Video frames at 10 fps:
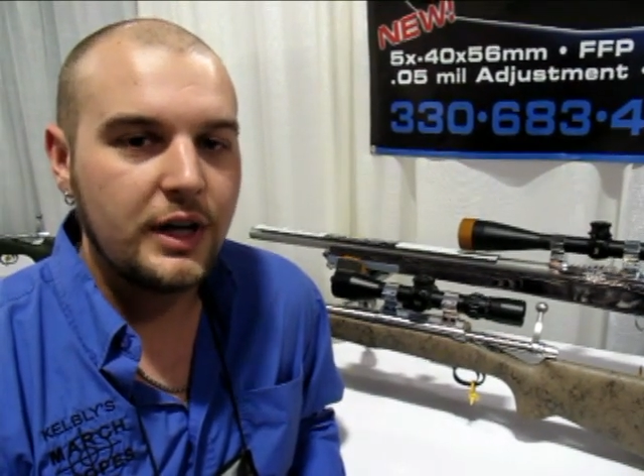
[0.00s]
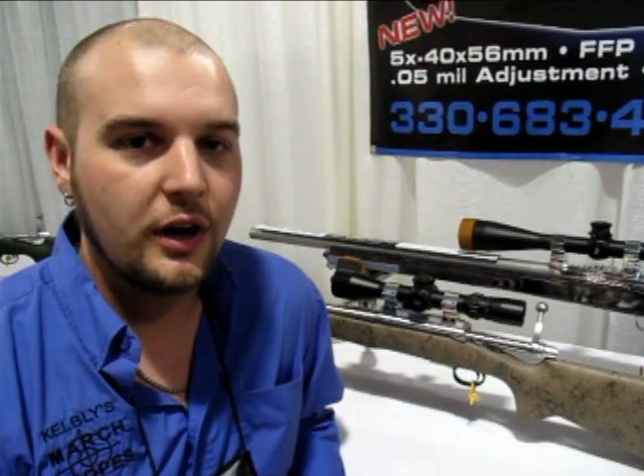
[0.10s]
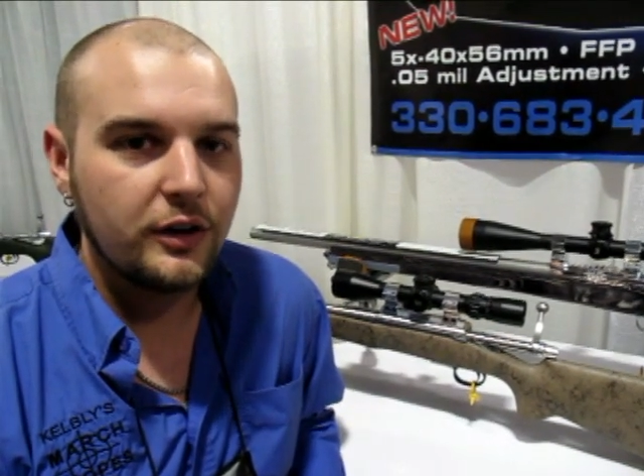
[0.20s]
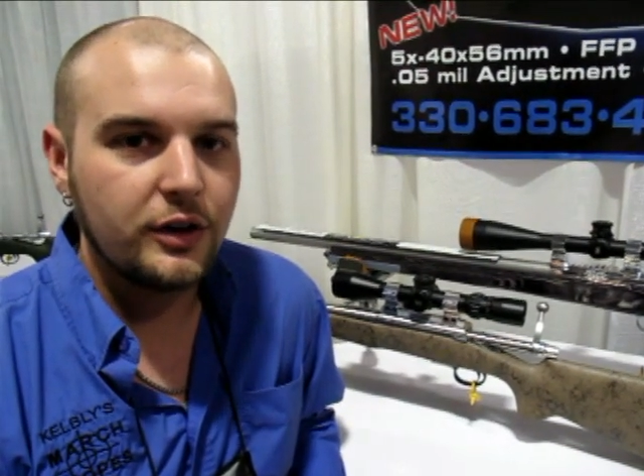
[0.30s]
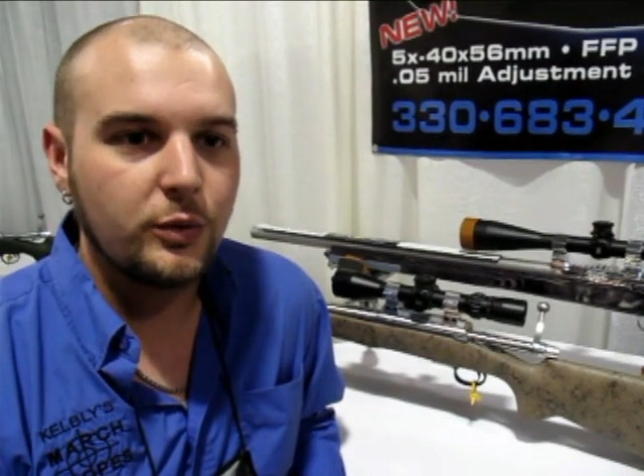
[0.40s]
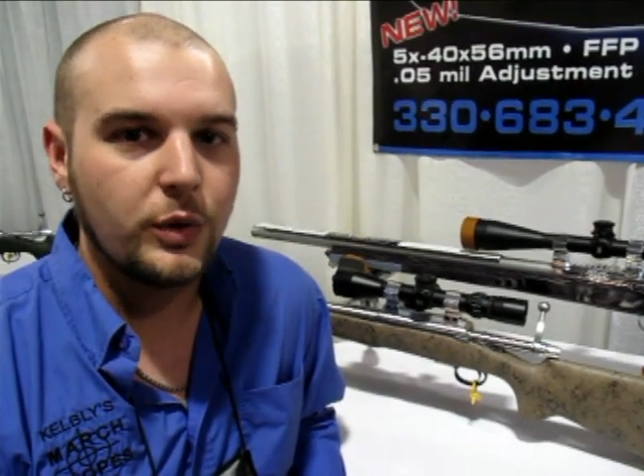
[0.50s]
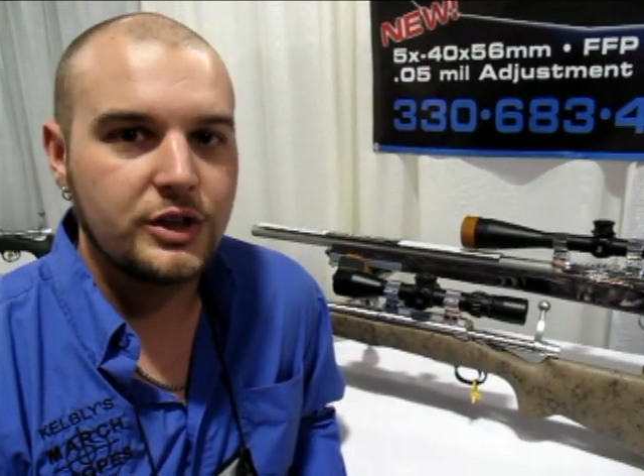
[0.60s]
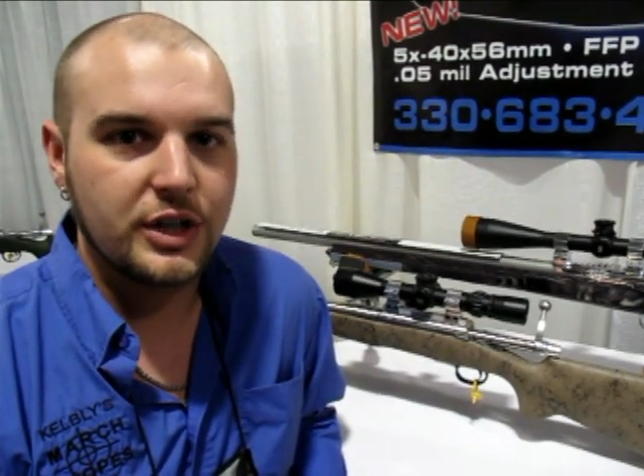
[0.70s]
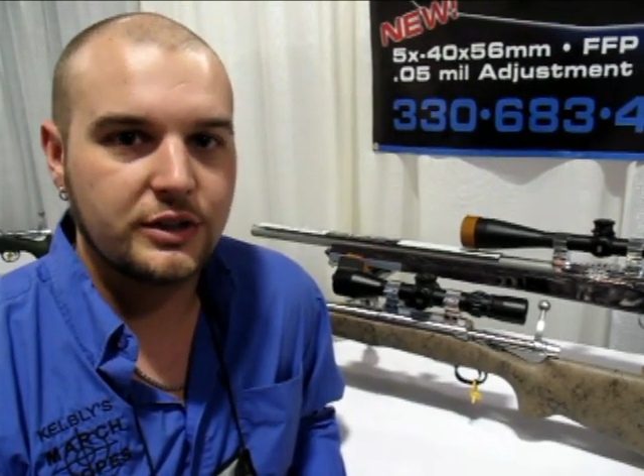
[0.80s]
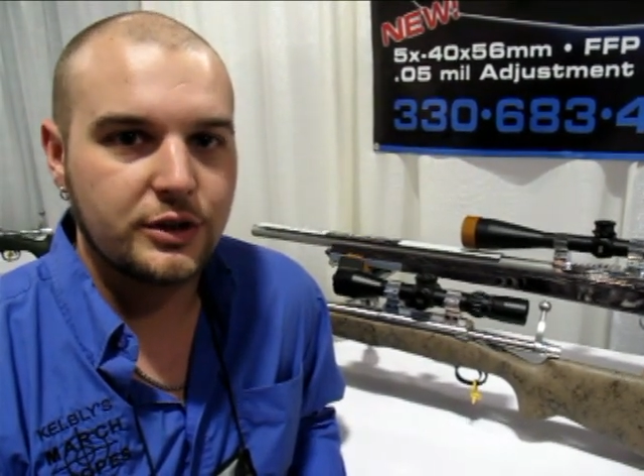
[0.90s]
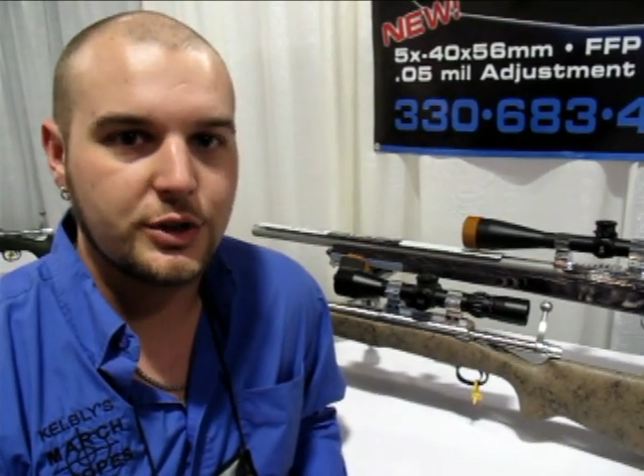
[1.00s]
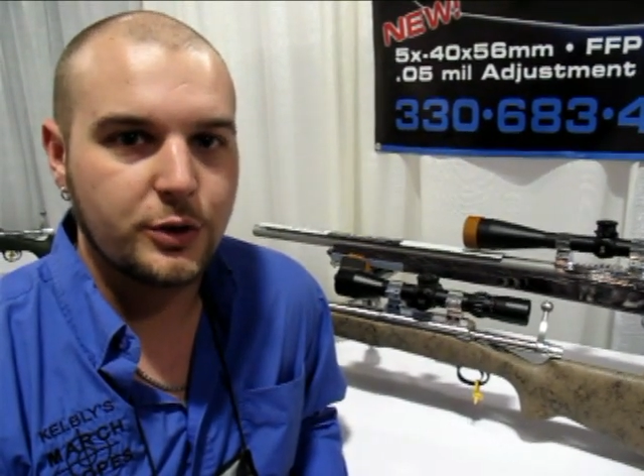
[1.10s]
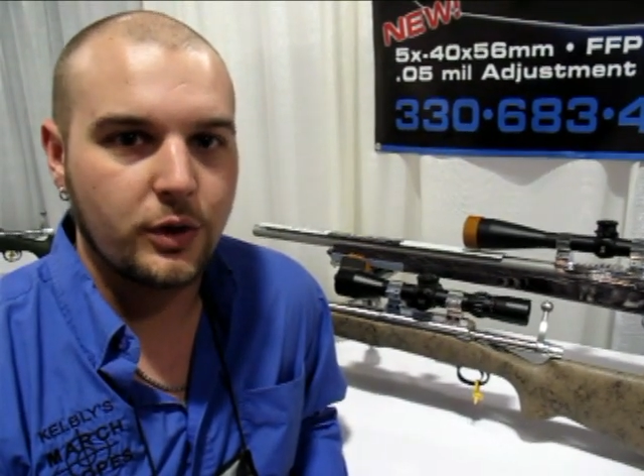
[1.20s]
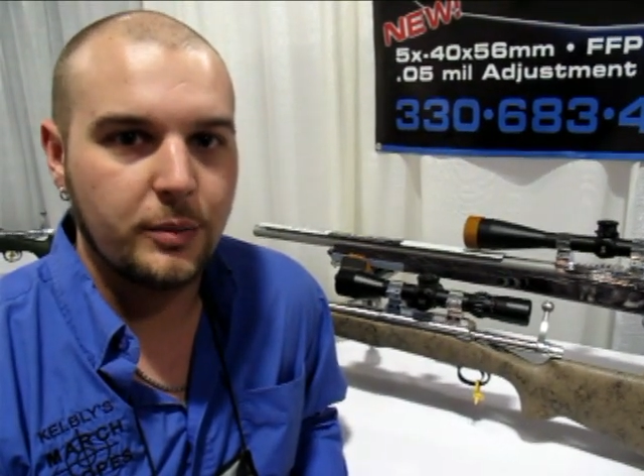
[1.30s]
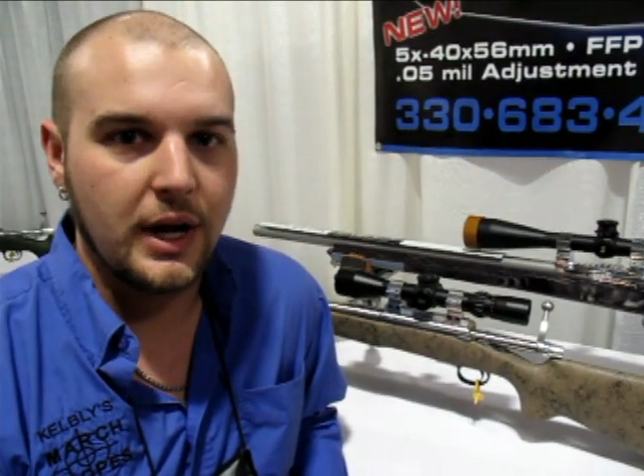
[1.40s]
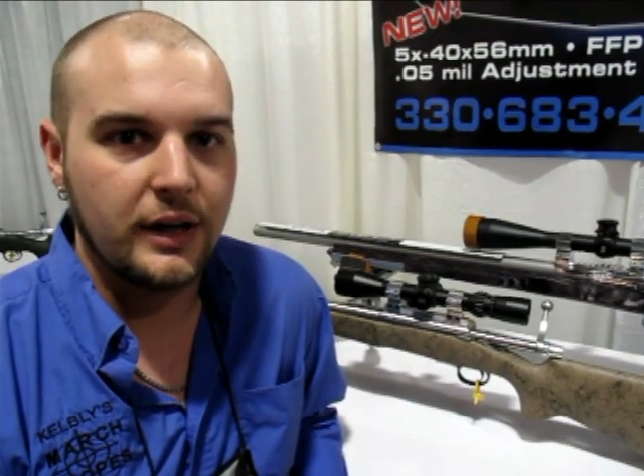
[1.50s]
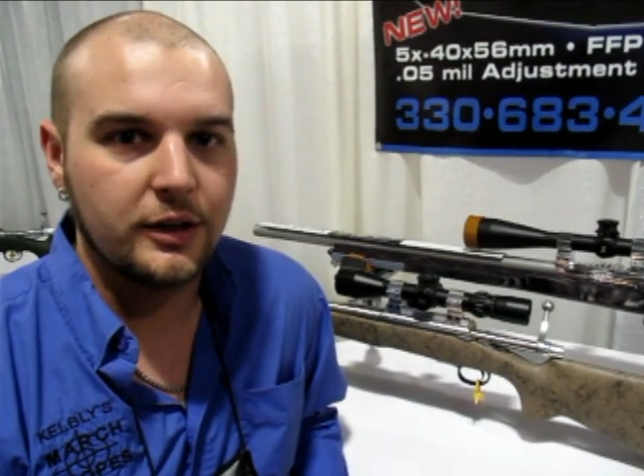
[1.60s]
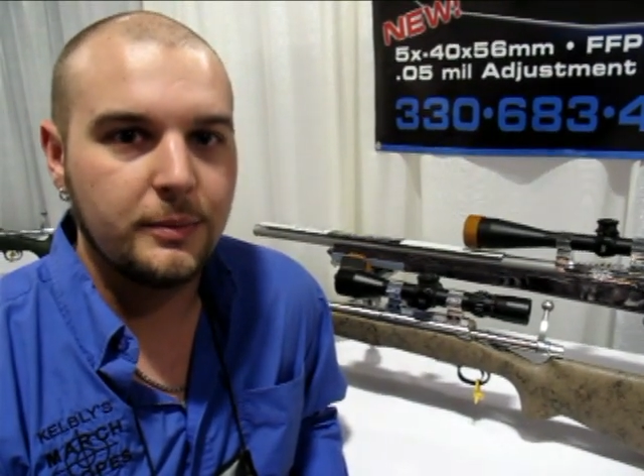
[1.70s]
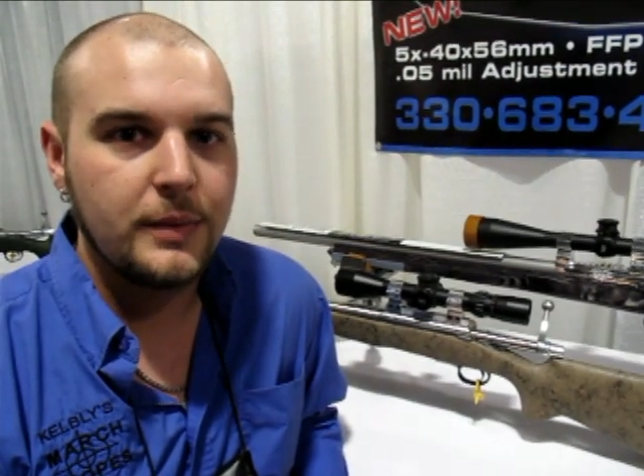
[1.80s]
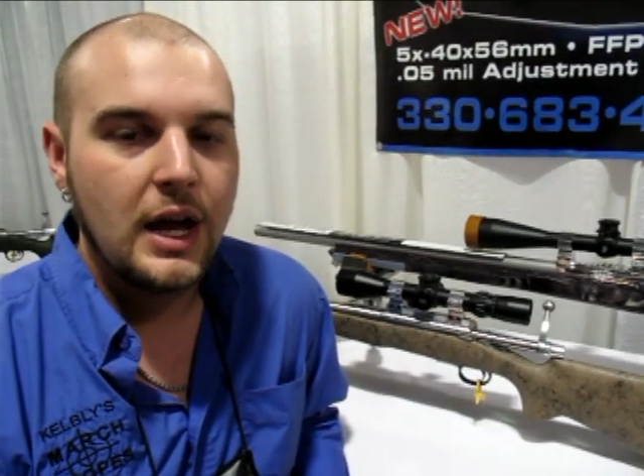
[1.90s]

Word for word: hundred Winchester short magnum,